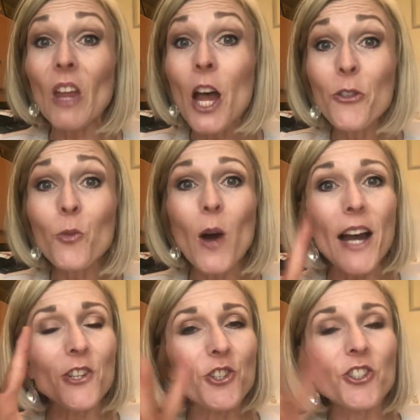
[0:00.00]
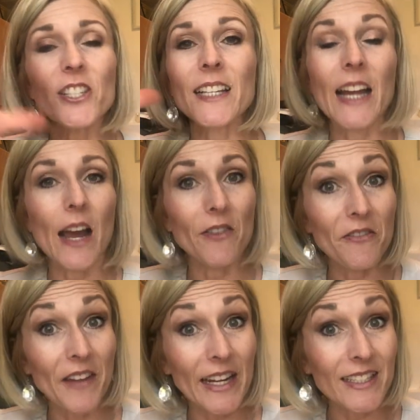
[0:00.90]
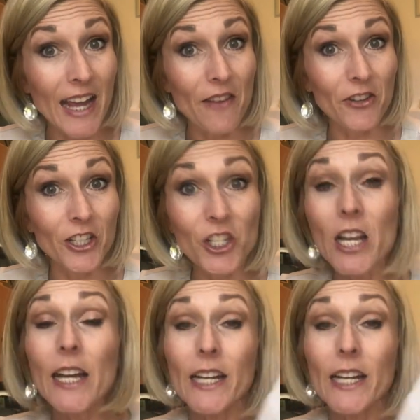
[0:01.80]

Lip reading: Otherwise, you're just going to have a face average.